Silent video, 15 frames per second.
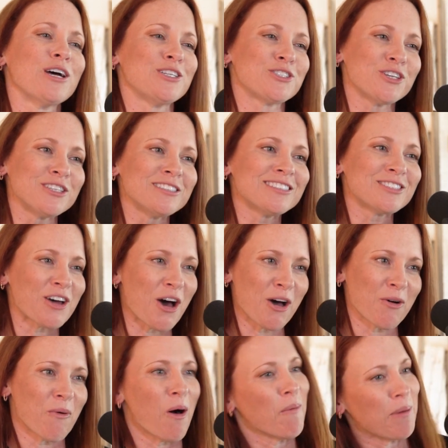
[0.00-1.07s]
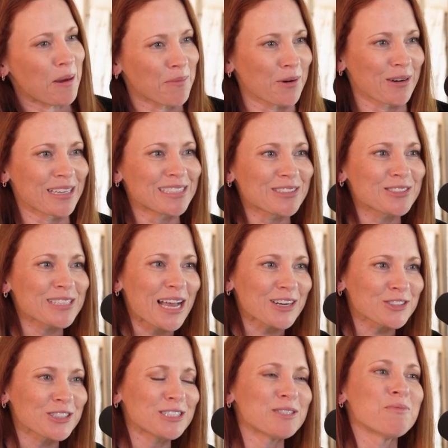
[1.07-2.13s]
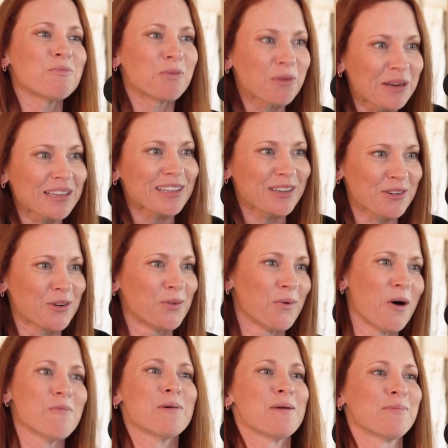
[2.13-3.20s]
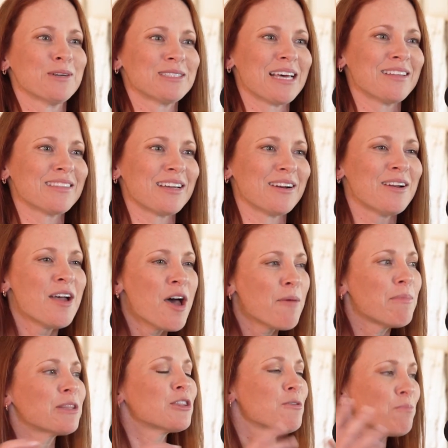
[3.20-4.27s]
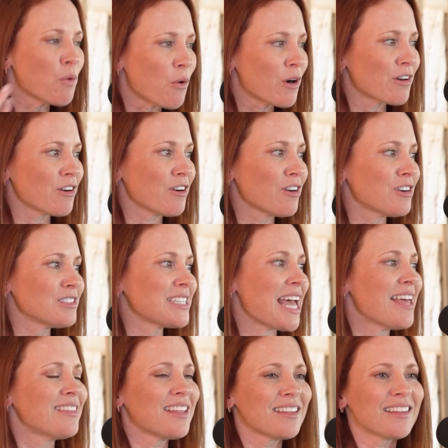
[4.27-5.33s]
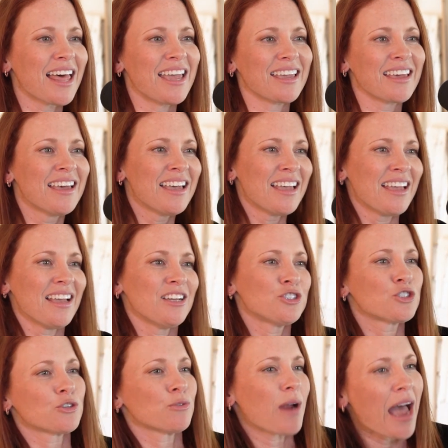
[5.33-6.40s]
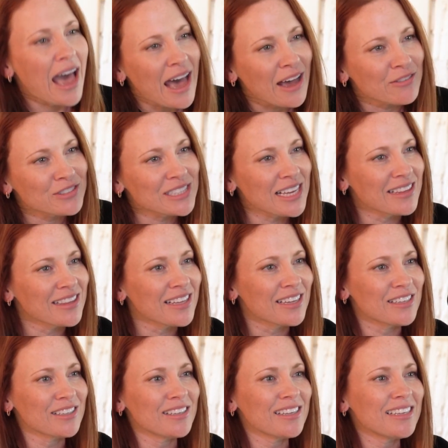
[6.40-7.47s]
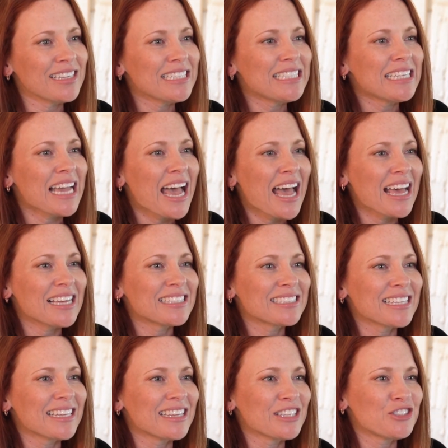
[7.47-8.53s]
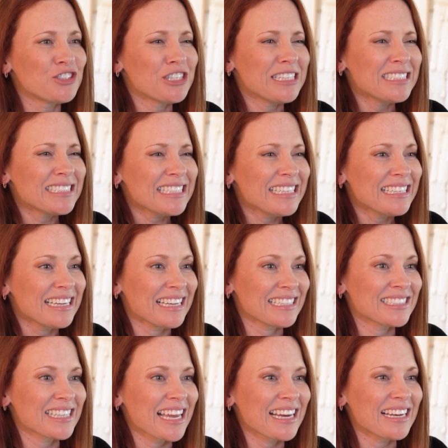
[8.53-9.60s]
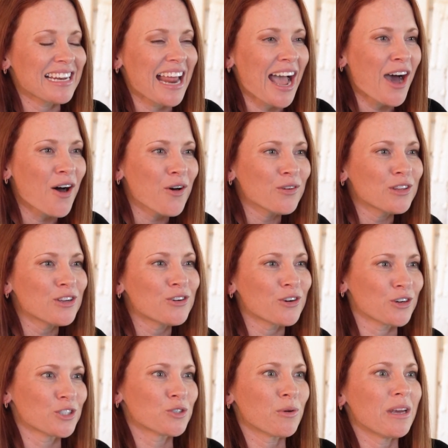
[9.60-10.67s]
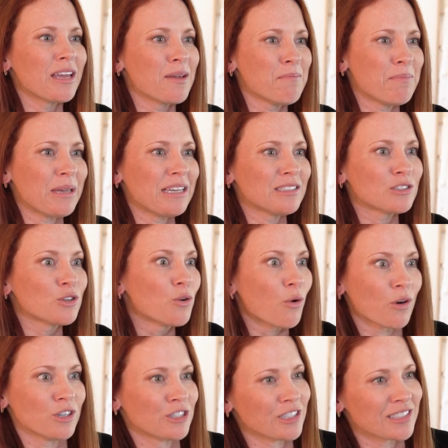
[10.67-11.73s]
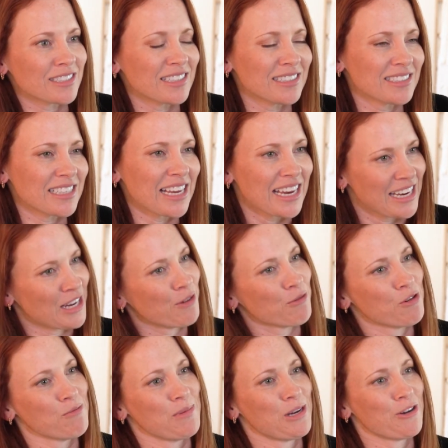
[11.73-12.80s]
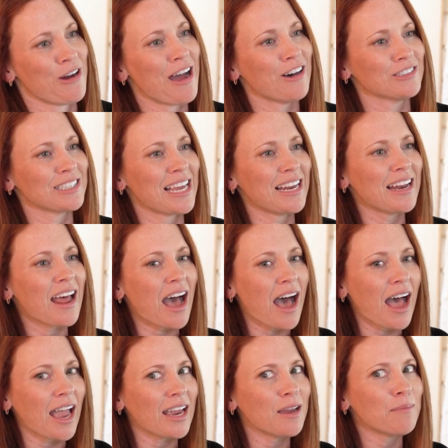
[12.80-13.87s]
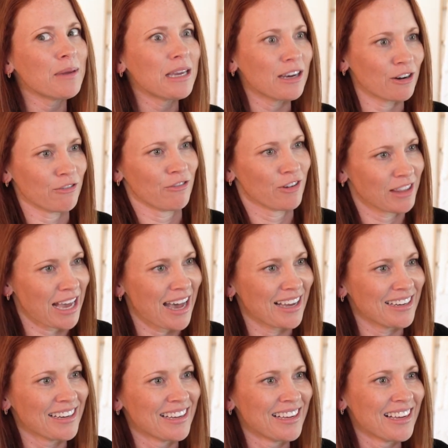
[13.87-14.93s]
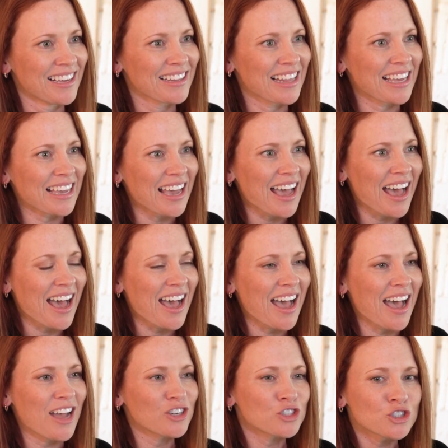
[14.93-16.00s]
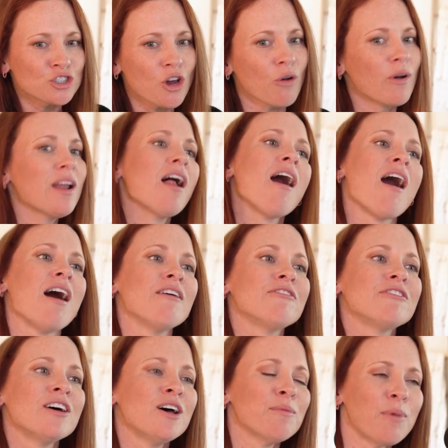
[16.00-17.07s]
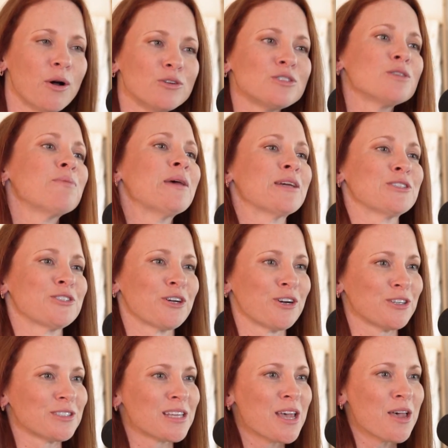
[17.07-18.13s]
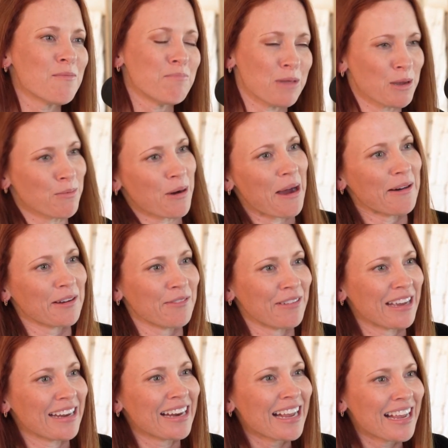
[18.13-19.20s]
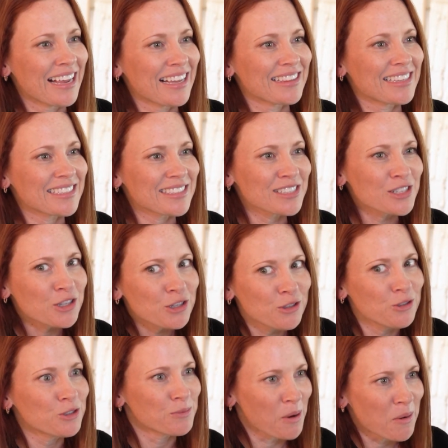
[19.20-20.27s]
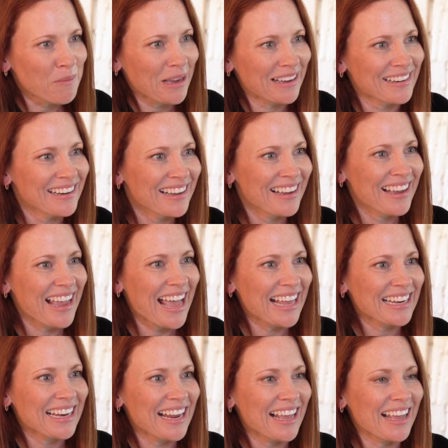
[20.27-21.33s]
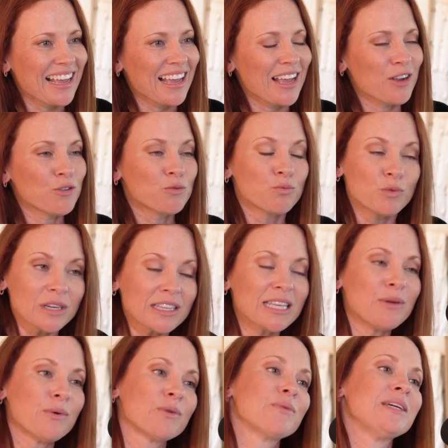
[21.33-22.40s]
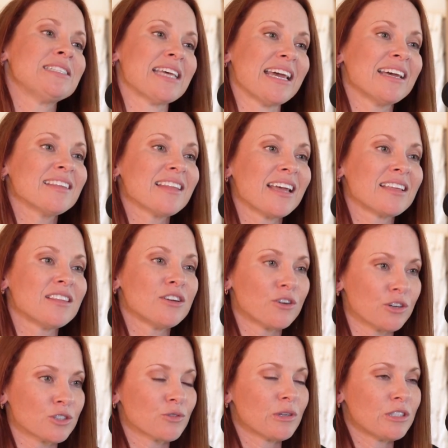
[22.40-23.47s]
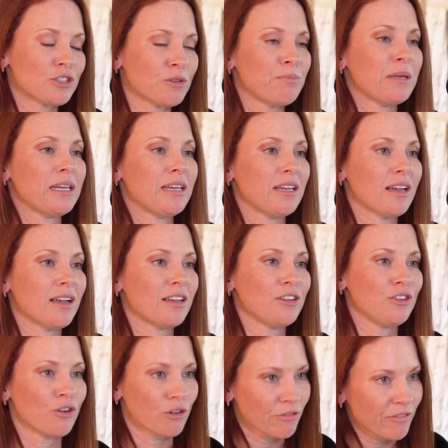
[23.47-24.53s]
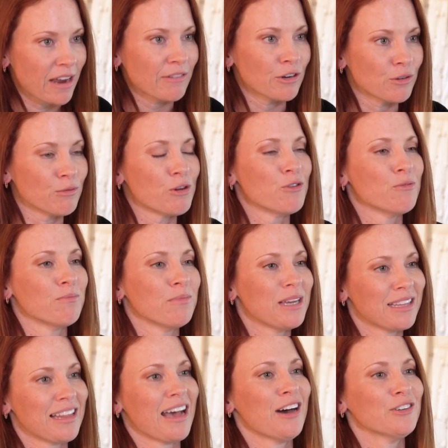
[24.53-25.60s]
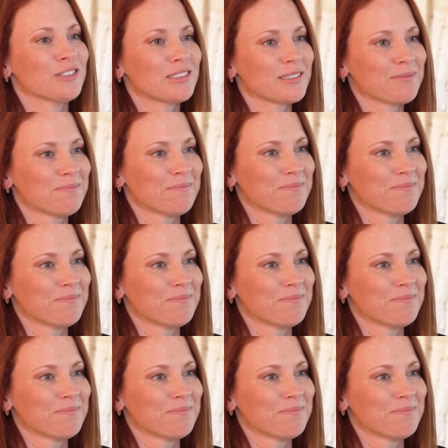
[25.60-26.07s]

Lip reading: I shouldn't dog wallpaper because there's actually some really cool wallpapers out there. But the borders and the like giraffes and the flowers. And the cheesiness. Like now the nursery can be as gorgeous as any room in your house. And I am here for that. Like show it off, post the pictures, be proud of it. This is a huge moment. And really, when we say it, like the nursery should be your favorite room in the house.